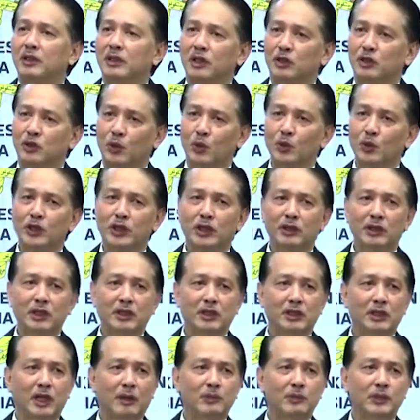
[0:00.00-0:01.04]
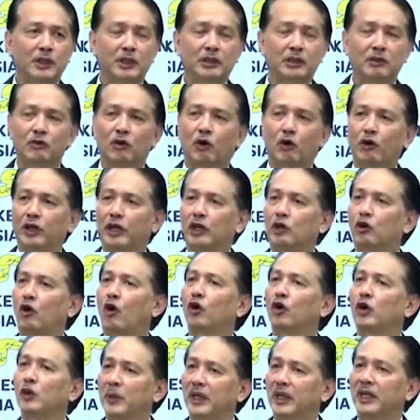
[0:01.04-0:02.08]
the social disruption or
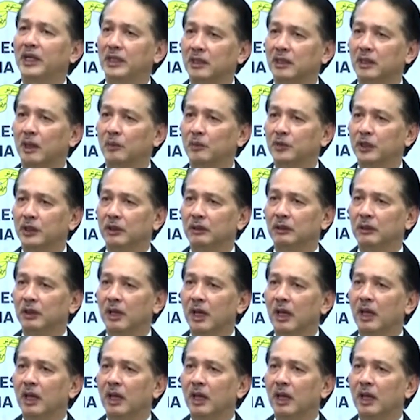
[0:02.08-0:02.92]
economic disruption.